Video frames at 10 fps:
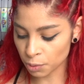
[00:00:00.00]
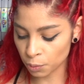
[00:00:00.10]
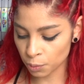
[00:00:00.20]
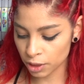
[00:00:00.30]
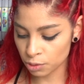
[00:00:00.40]
we're
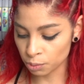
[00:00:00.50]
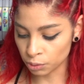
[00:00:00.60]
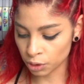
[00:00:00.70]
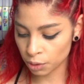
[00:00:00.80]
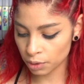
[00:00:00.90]
going to
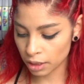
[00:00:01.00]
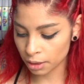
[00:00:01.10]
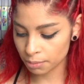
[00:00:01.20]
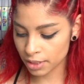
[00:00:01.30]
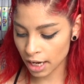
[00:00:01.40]
load
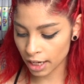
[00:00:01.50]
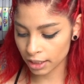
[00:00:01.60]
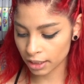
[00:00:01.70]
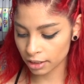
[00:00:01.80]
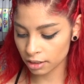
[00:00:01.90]
up
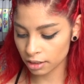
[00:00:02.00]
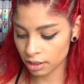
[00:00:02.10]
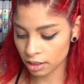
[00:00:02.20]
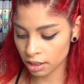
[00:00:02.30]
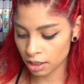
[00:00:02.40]
Tekken
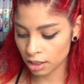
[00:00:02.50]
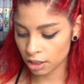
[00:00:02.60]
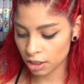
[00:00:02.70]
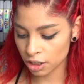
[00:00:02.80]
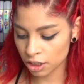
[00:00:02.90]

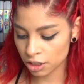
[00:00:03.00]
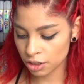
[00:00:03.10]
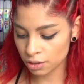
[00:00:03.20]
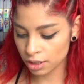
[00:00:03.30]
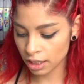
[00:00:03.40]

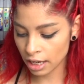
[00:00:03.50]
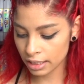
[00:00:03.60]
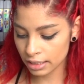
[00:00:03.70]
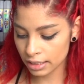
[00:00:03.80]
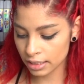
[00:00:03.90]
so you can
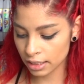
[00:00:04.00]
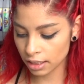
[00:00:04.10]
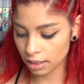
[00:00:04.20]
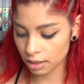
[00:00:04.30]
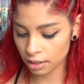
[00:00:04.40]
kind of see